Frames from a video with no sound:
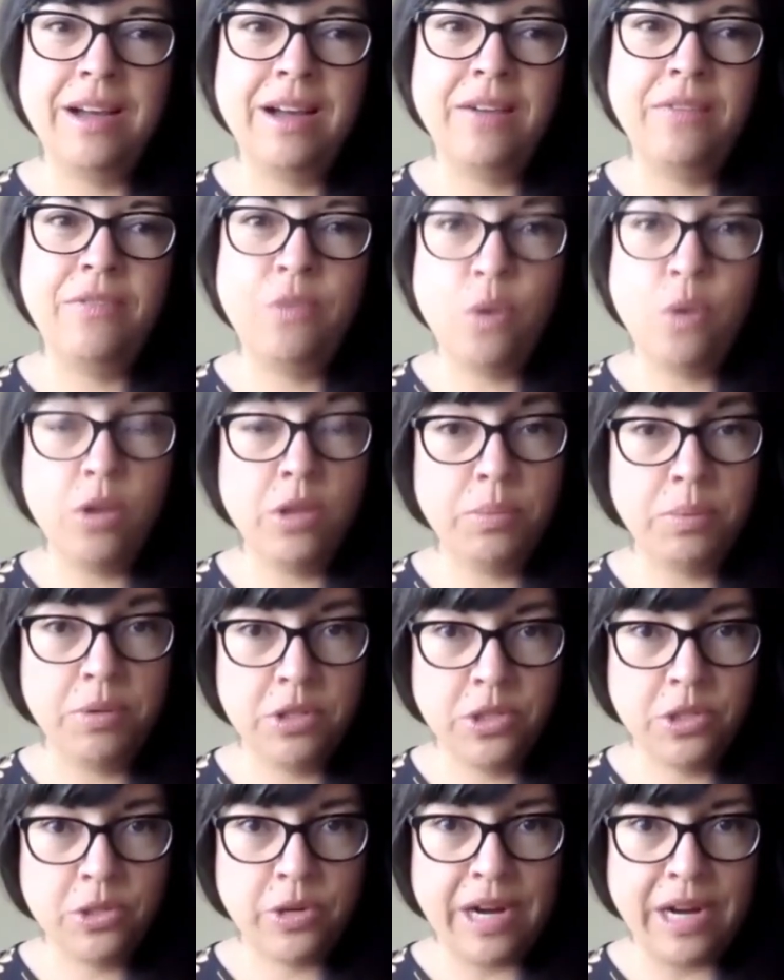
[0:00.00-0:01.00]
for the
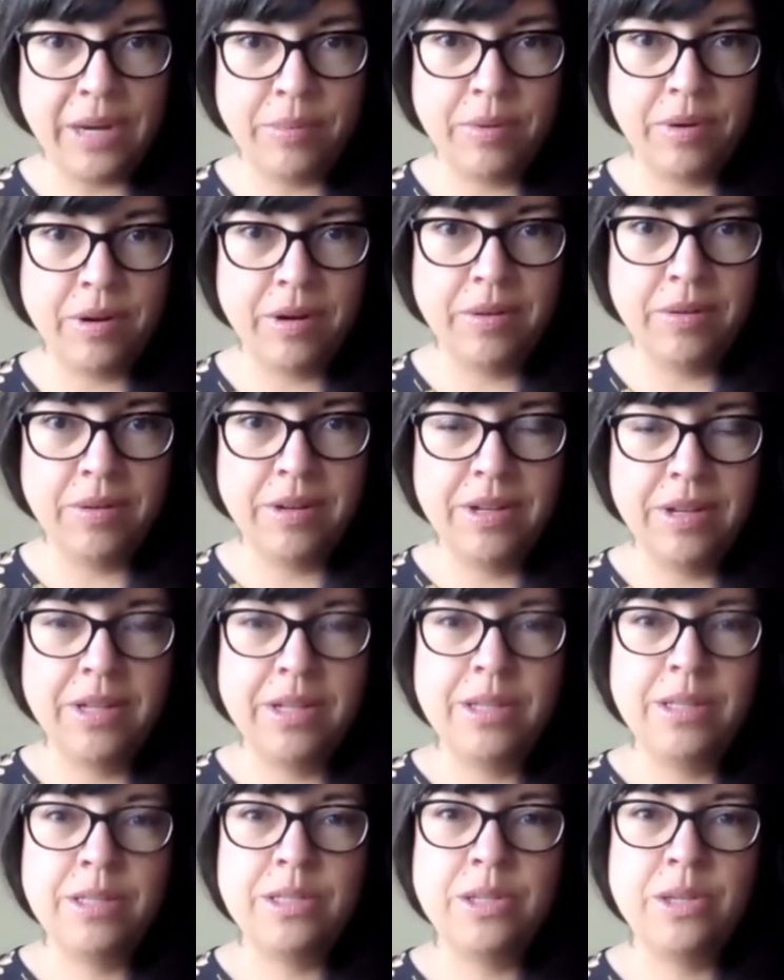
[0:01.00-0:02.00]
prescriber,
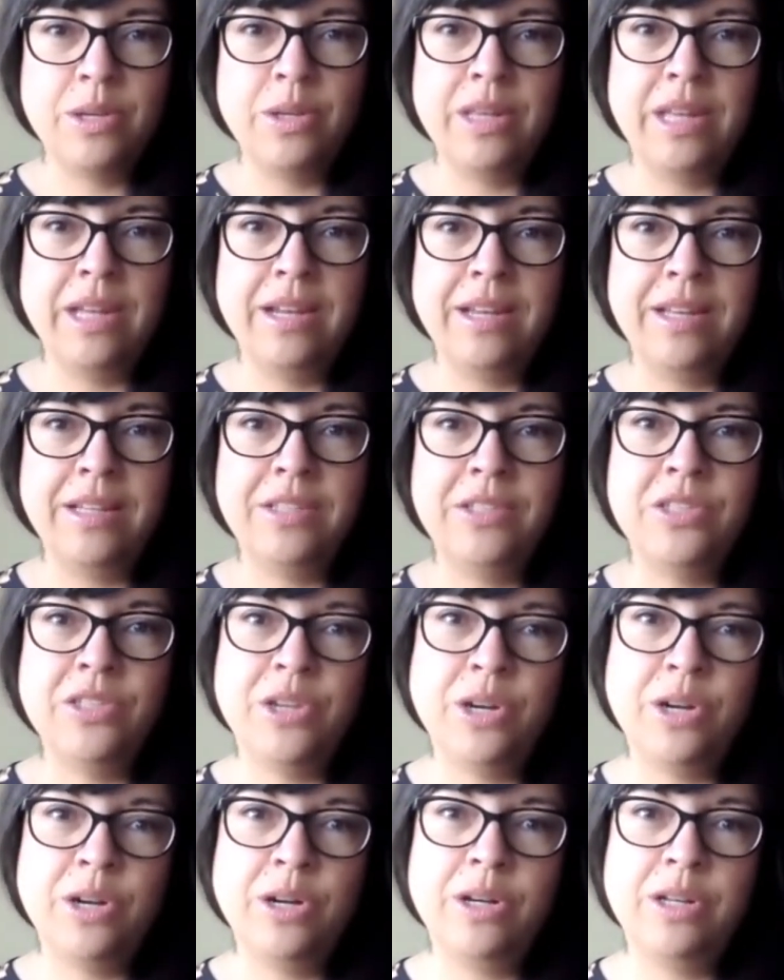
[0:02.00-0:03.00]
so that in
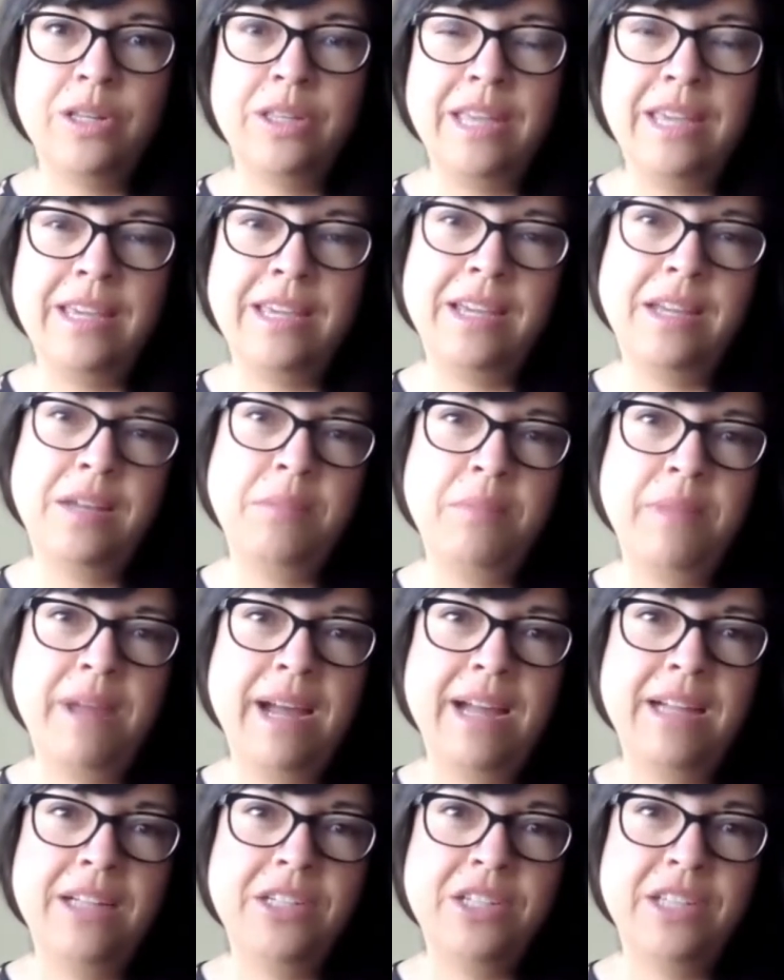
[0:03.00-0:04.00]
turn they can
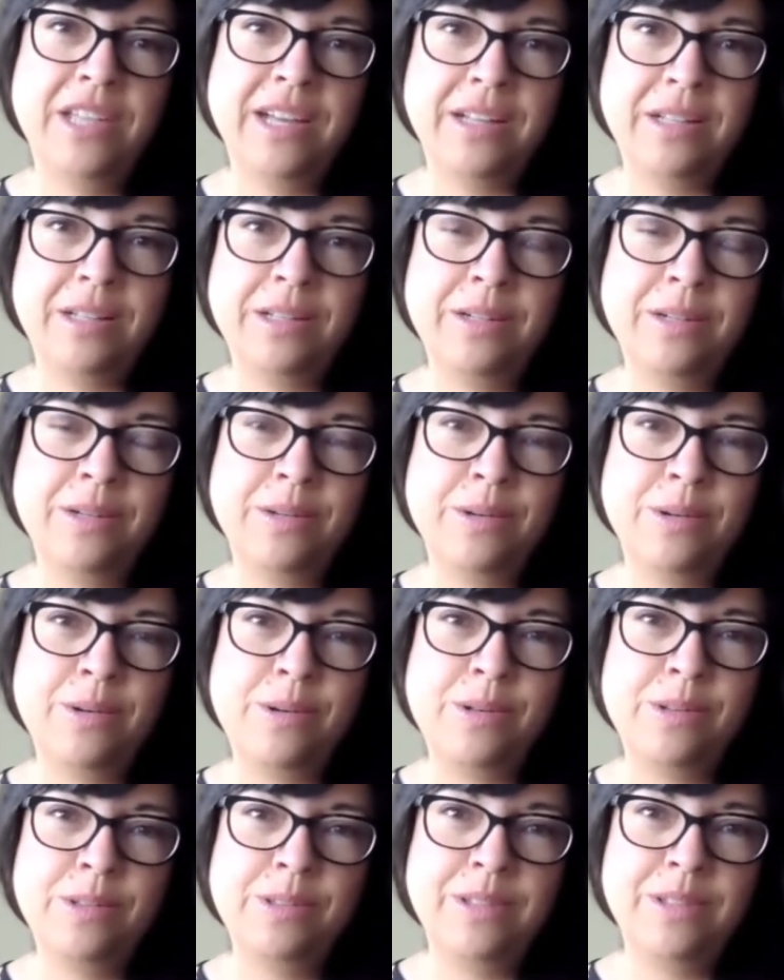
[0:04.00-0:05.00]
match that
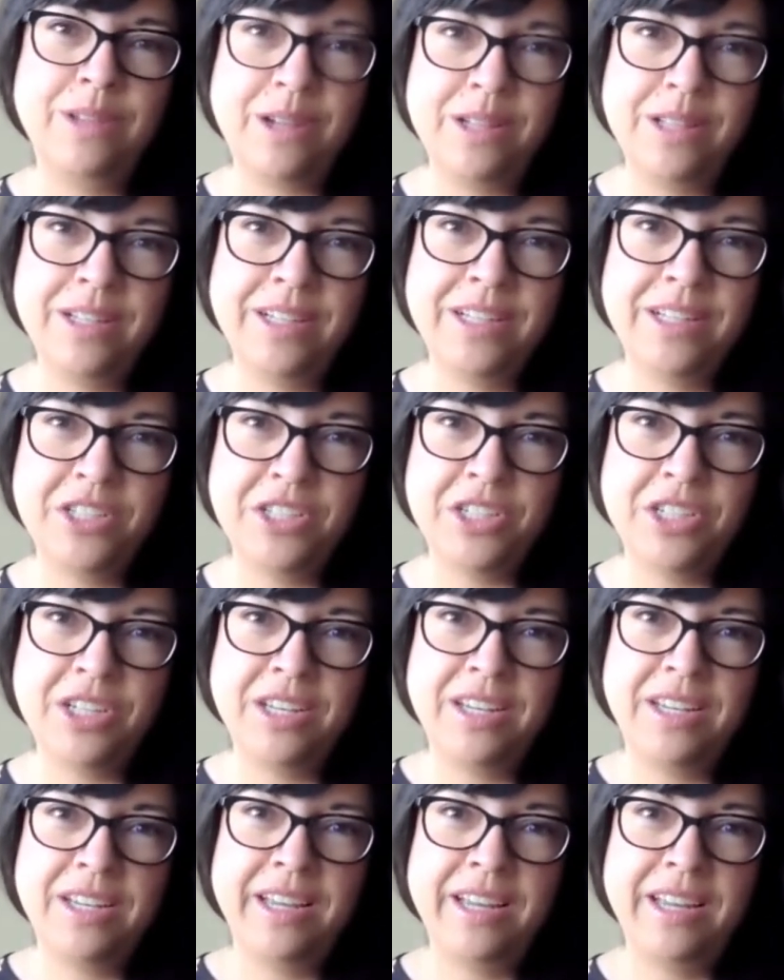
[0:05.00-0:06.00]
clinical knowledge
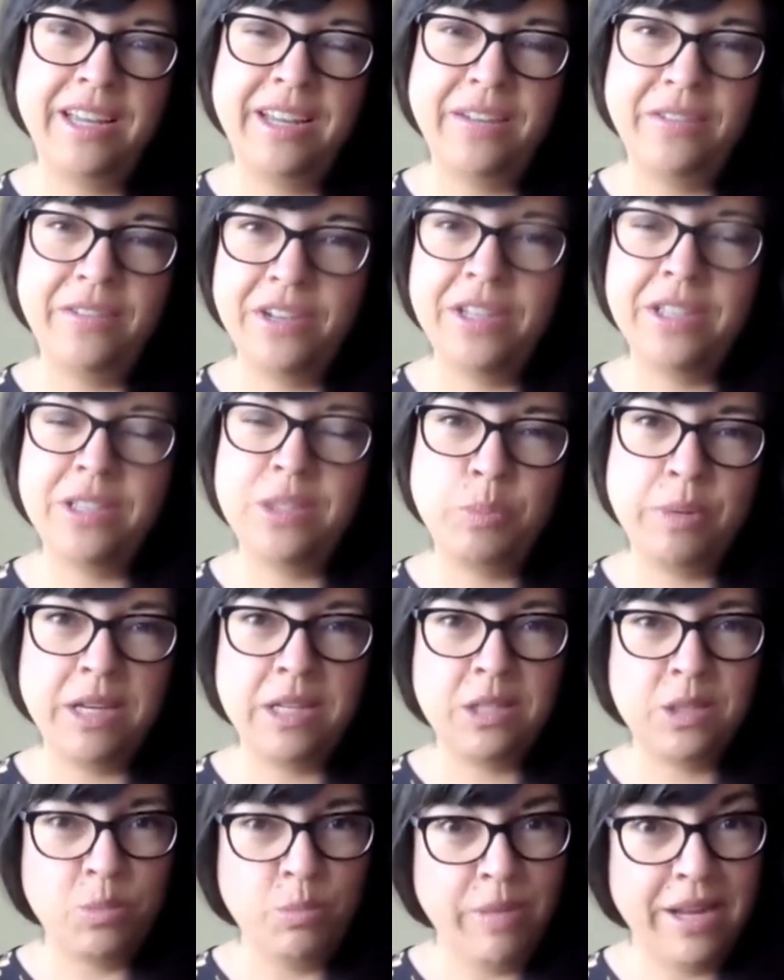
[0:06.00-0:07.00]
and
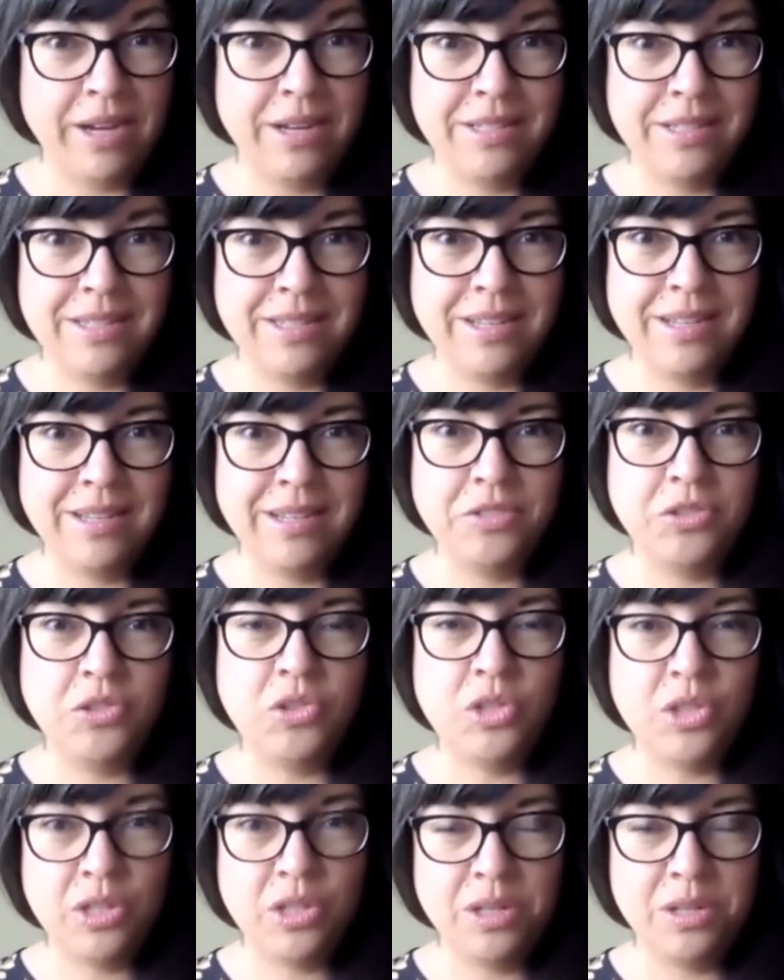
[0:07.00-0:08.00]
evidence-based medicine
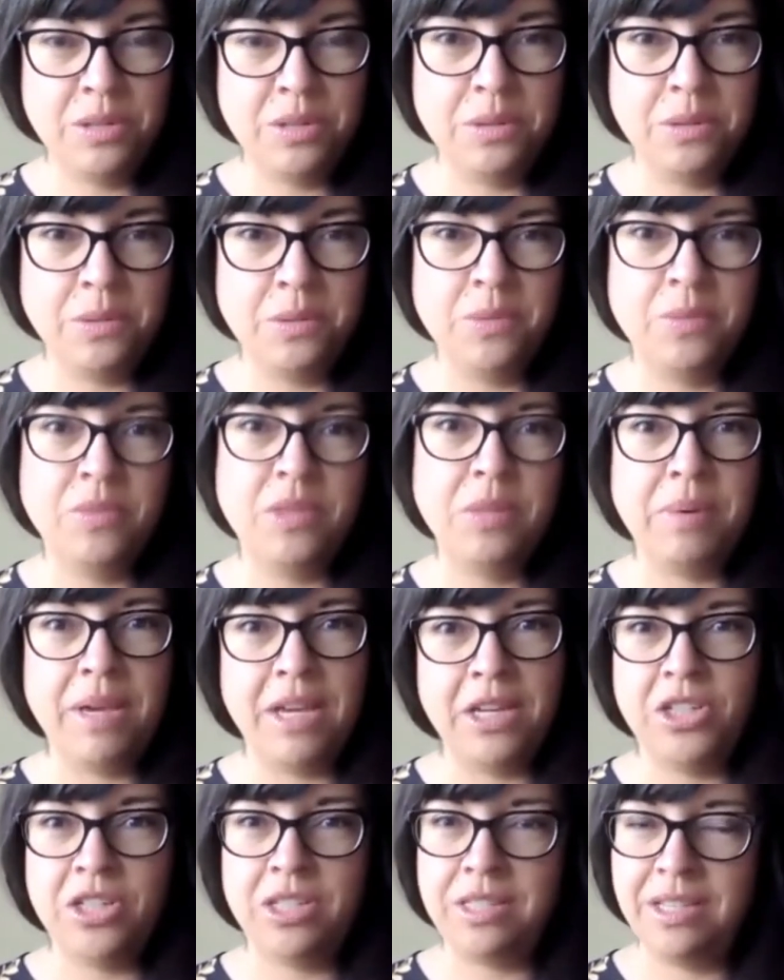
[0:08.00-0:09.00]
to the
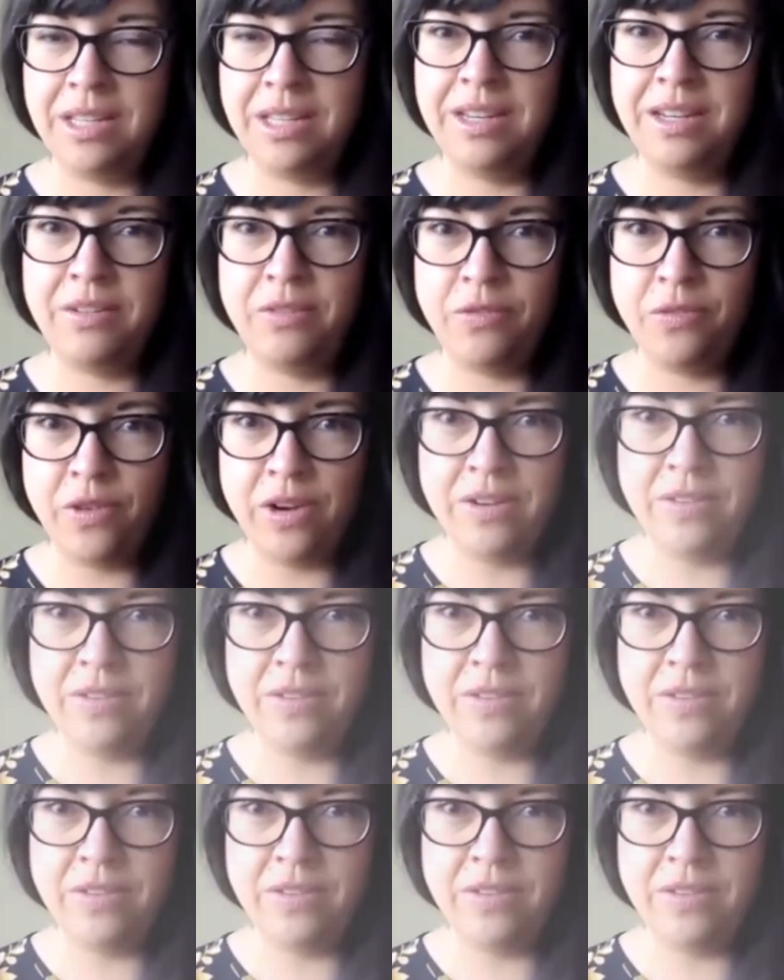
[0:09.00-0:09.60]
patient sitting in front